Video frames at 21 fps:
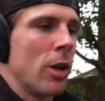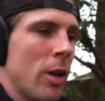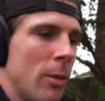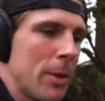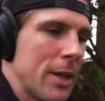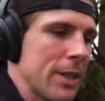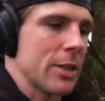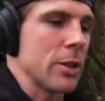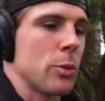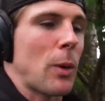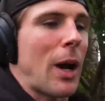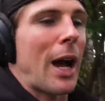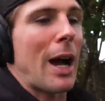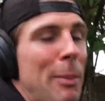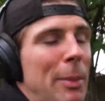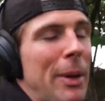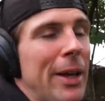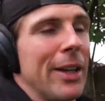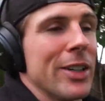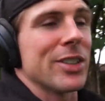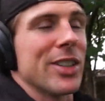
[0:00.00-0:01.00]
but this is what I
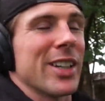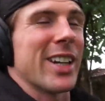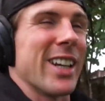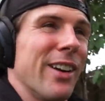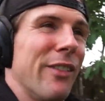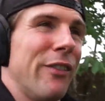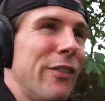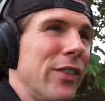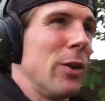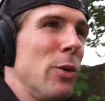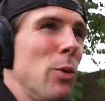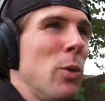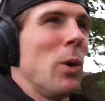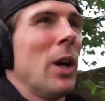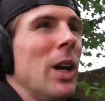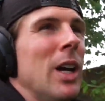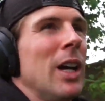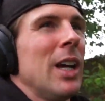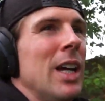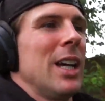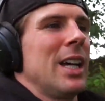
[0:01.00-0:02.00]
personally kind of feel
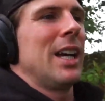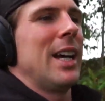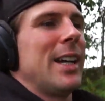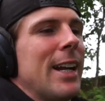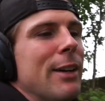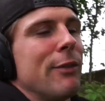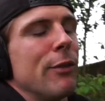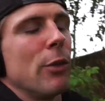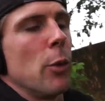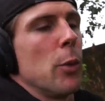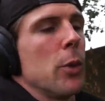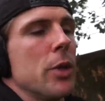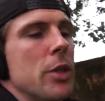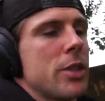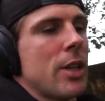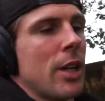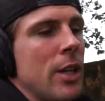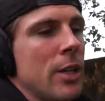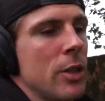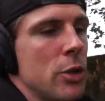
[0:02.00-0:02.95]
and have noticed.